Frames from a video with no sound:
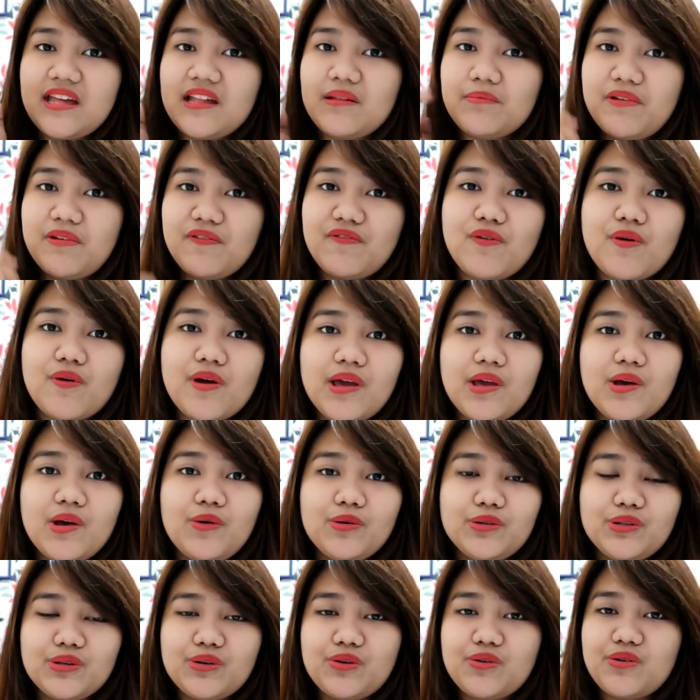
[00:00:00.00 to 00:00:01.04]
And before I
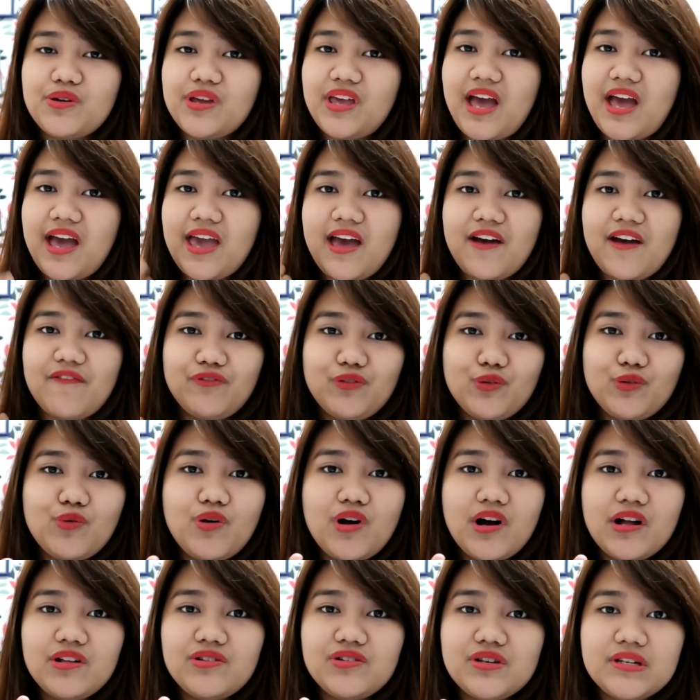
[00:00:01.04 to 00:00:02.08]
go to Korea, I have two
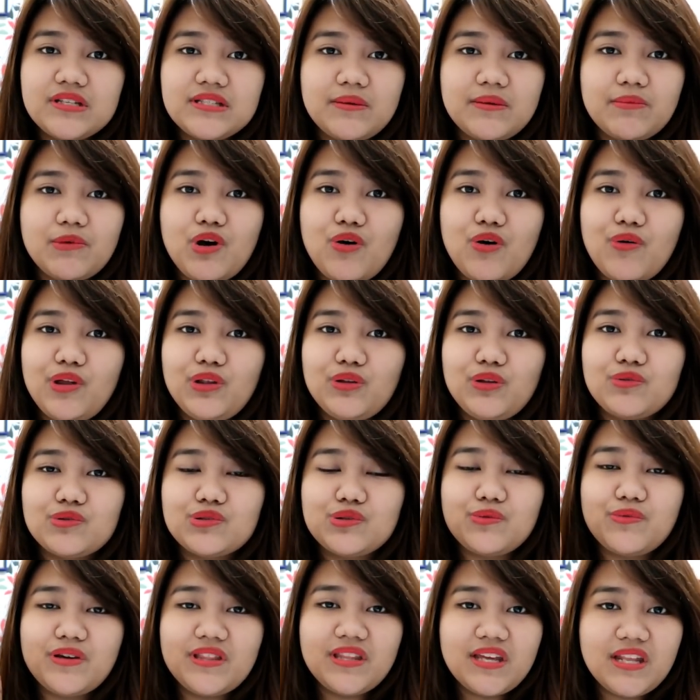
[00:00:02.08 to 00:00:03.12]
countries I'm going to.
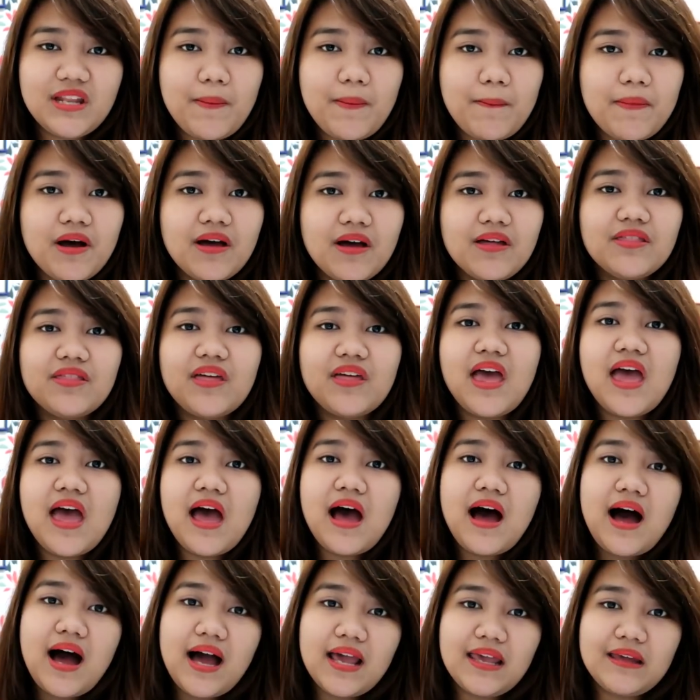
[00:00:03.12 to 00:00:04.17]
So within a month,
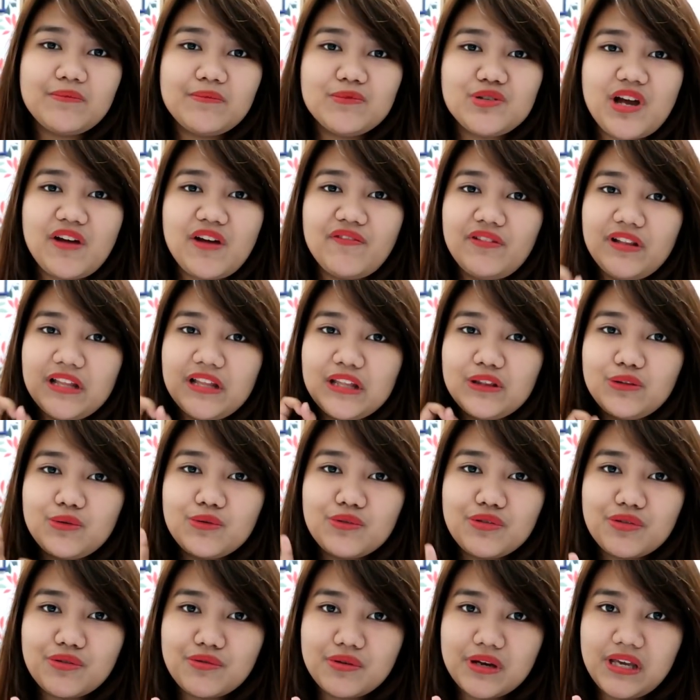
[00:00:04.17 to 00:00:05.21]
I am traveling
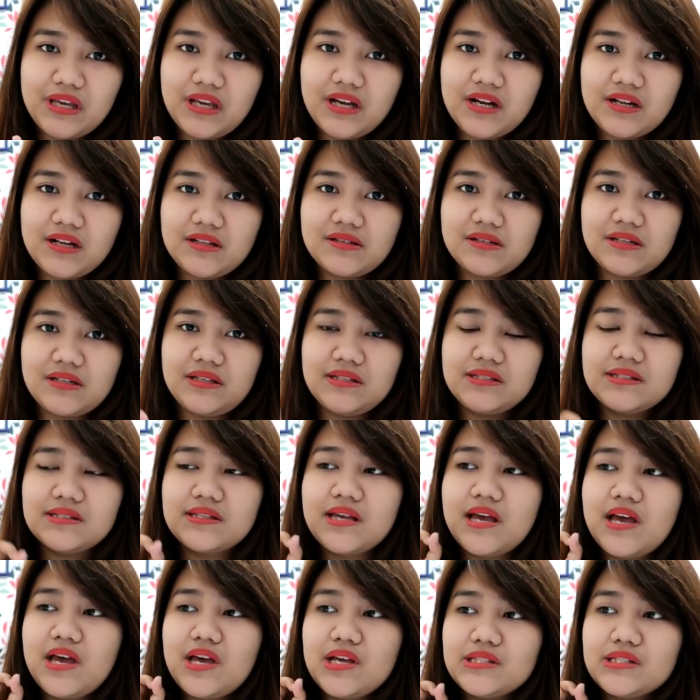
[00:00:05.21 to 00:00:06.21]
to three countries.